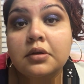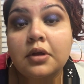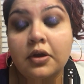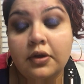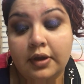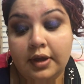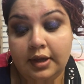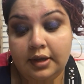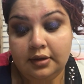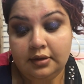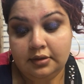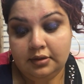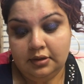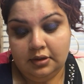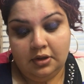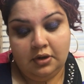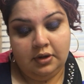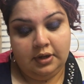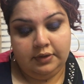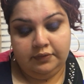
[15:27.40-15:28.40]
Okay,
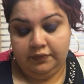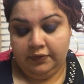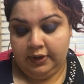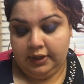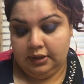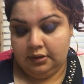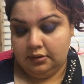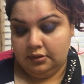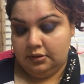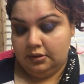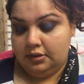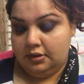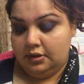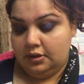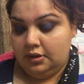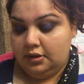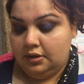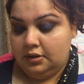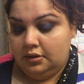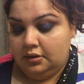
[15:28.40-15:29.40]
all right, fine.
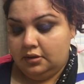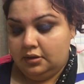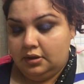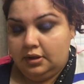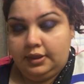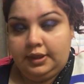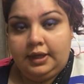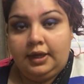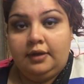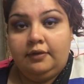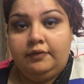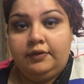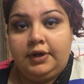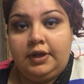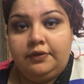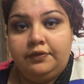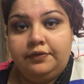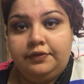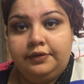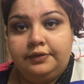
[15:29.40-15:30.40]
I think I have
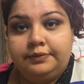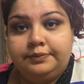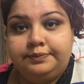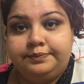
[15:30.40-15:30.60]
enough.